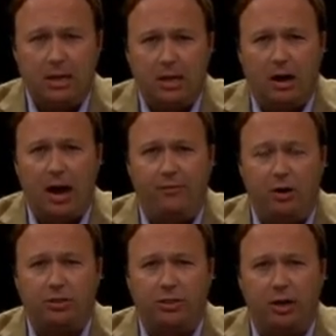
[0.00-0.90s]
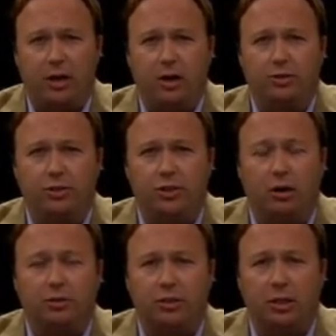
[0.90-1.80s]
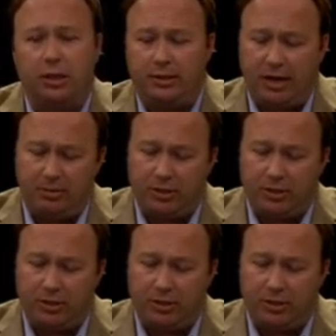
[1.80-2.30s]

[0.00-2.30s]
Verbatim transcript: All right, folks, there goes Gerald Celente.